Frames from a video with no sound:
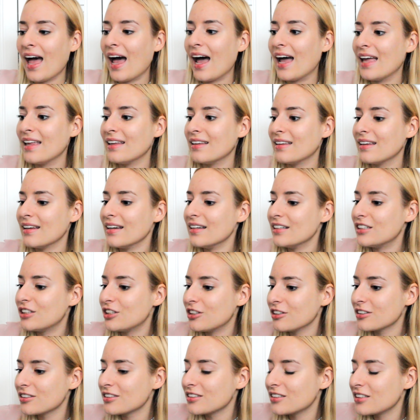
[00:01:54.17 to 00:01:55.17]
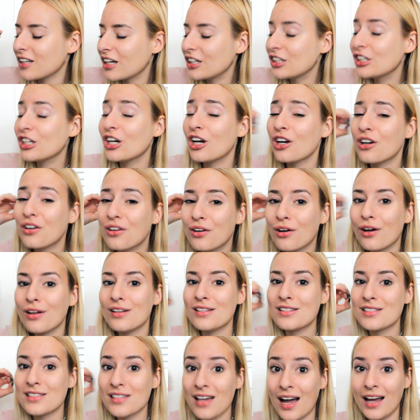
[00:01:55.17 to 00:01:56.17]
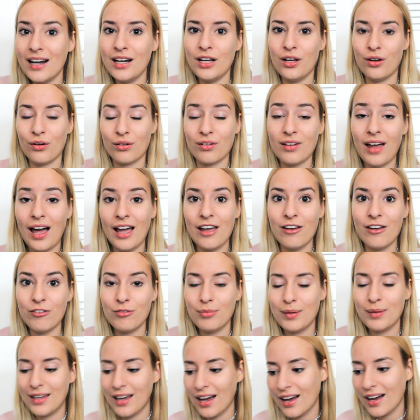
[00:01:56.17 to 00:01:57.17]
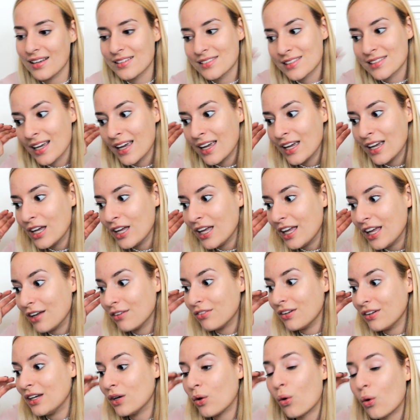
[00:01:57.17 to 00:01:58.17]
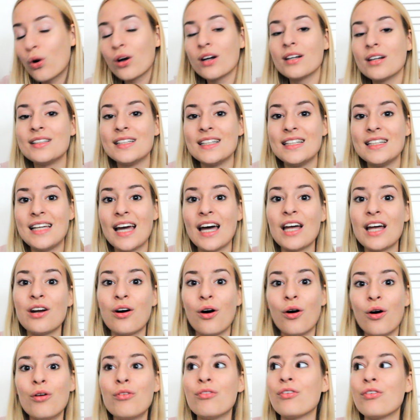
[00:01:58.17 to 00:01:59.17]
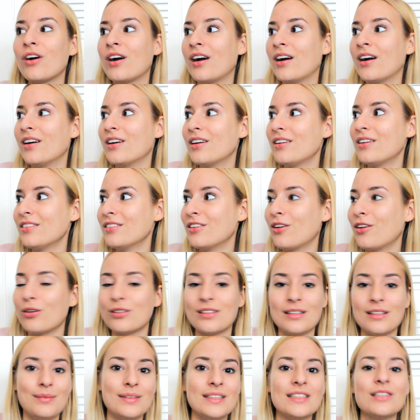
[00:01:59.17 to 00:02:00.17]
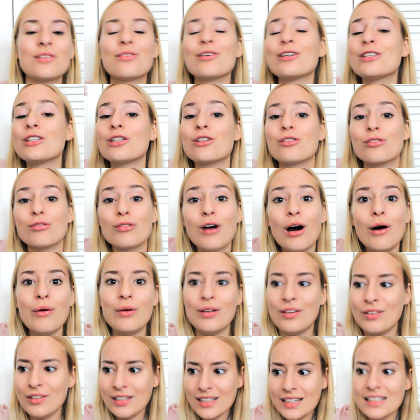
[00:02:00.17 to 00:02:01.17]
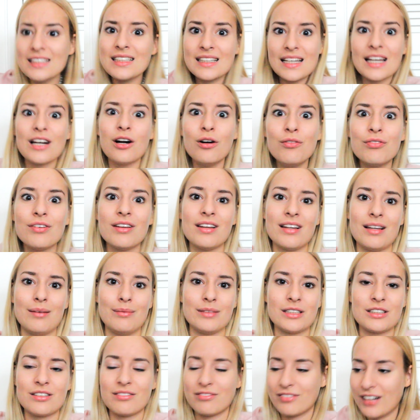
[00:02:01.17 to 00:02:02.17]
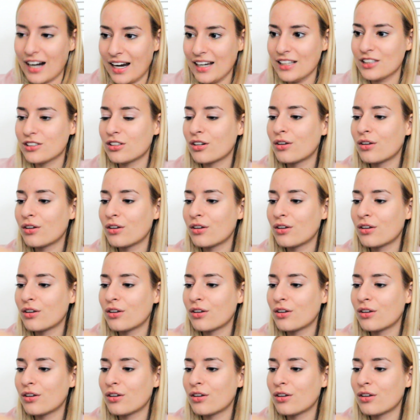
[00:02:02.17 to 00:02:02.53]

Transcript: And it's just such a good sign in your life, because if in order to get over those limits, in order to grow, you need to get over the limits, right?